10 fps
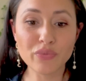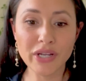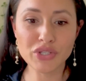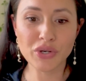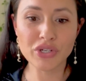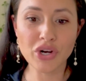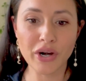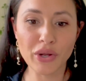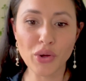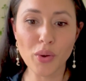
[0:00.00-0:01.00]
research
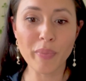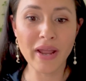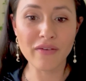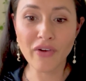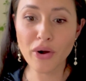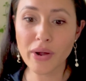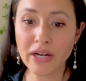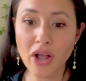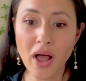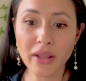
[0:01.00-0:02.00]
article by Navarro and
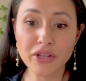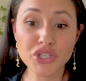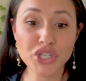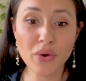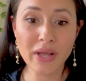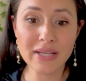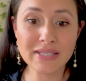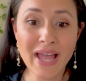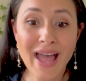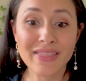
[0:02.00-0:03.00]
colleagues showed us
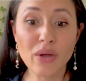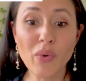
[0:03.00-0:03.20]
that